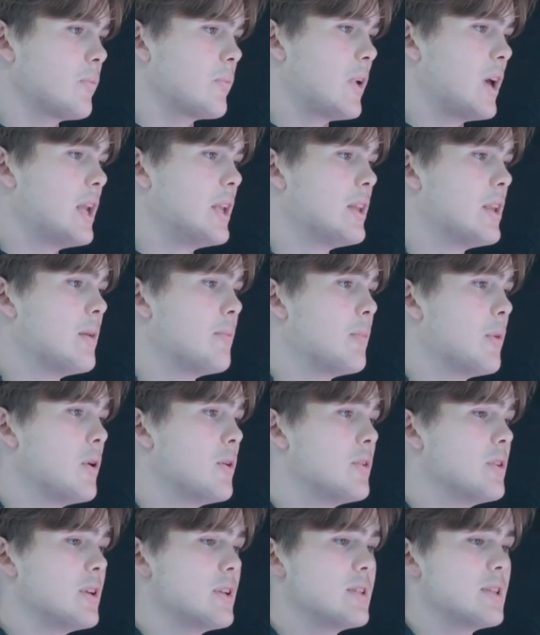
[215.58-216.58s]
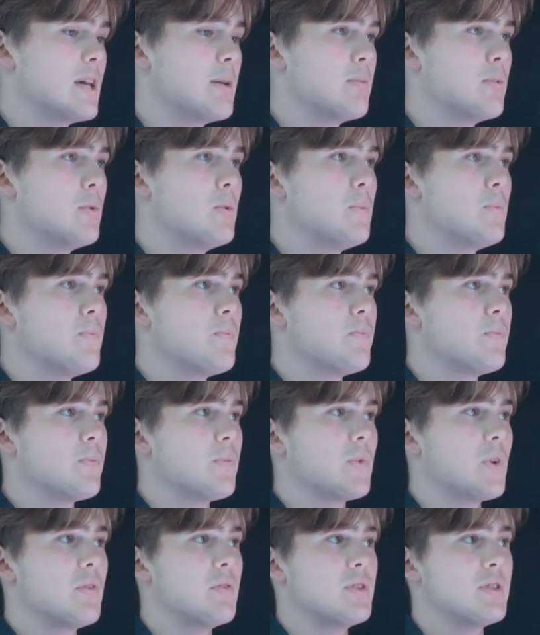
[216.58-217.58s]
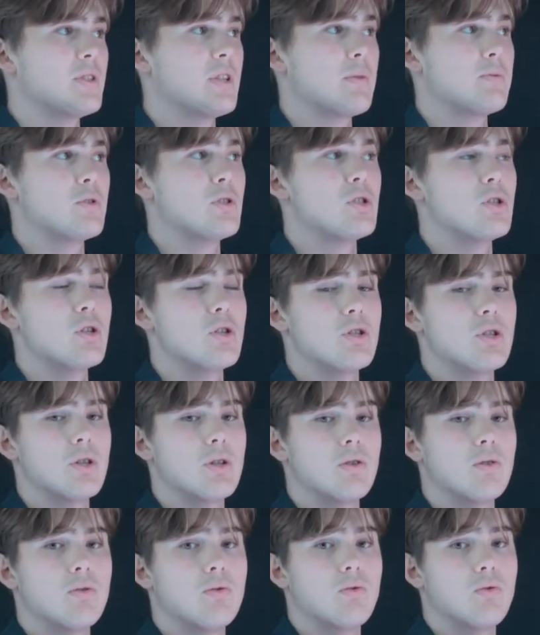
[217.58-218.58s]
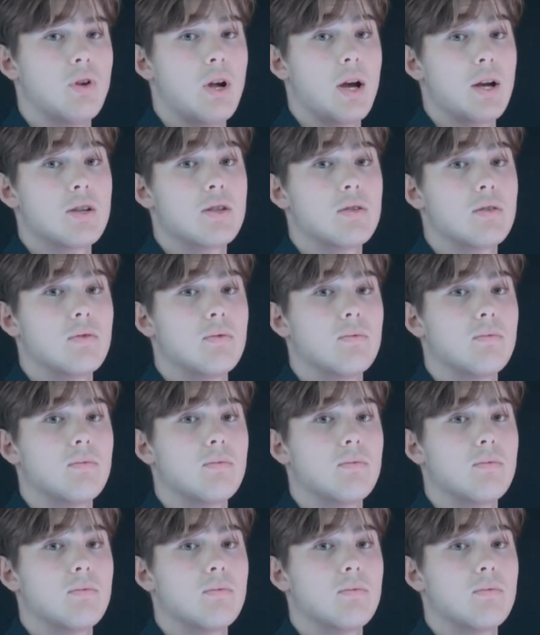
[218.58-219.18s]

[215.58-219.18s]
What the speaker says: and they're both an example of a substitution reaction.